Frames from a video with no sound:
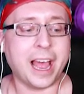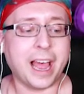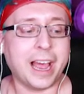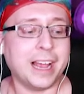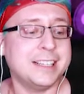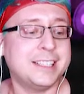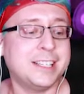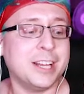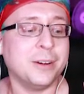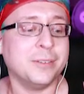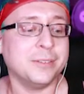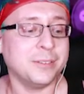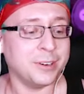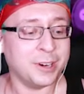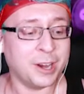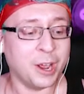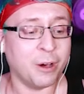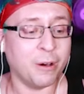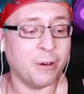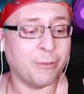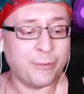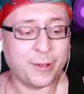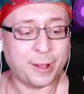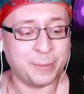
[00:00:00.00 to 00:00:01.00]
I don't
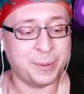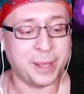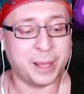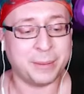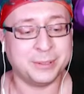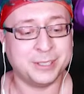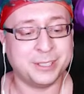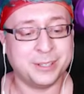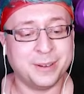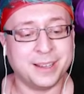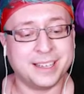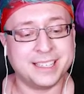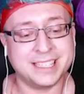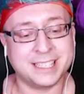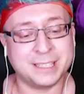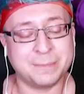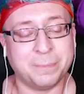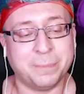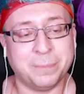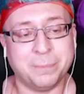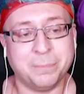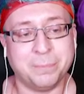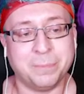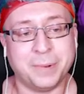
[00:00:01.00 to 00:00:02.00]
know if I'll be able to
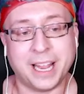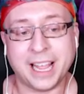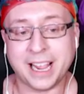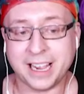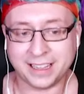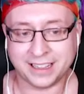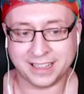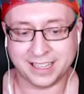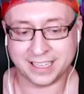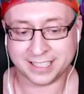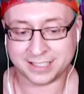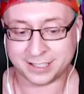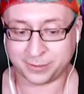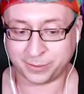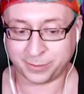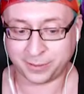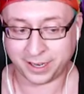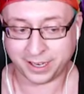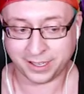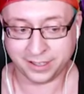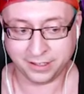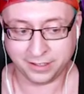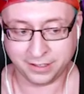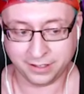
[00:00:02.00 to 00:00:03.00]
explain this
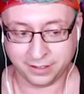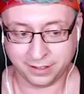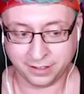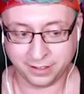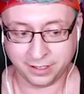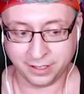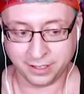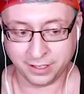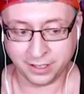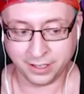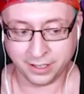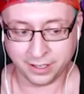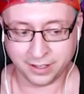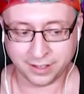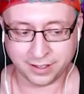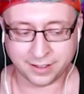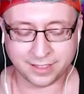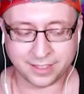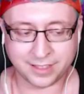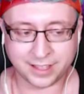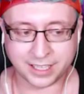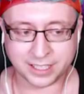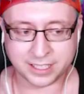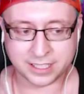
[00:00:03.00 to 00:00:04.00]
one.
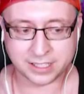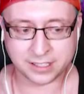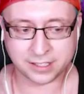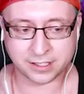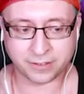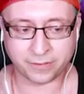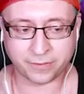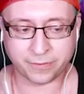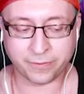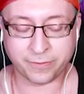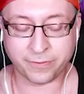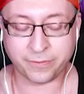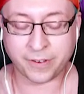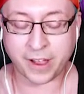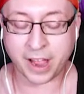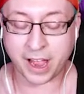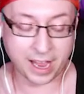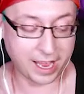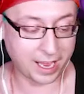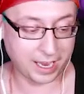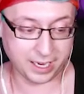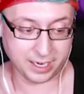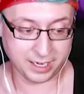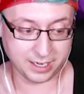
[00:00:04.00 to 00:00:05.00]
That's
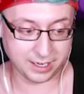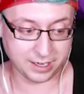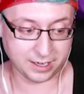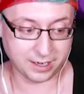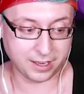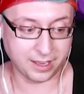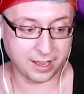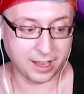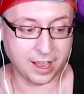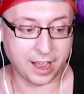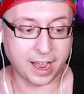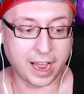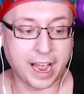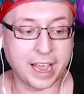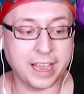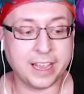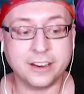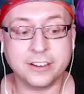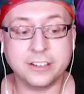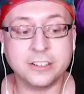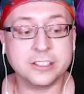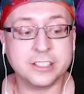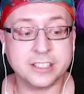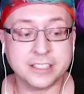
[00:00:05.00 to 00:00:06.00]
fine. I
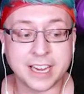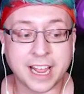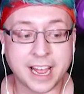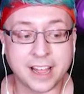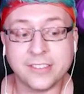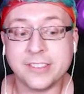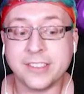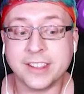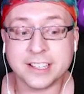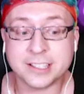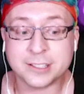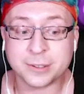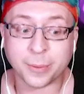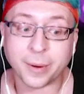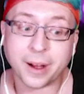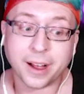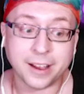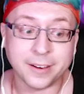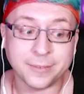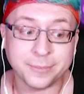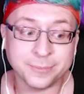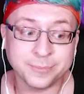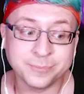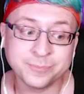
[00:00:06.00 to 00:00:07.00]
understand this
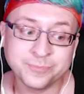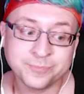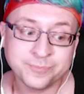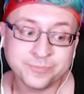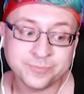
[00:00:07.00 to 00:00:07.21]
one.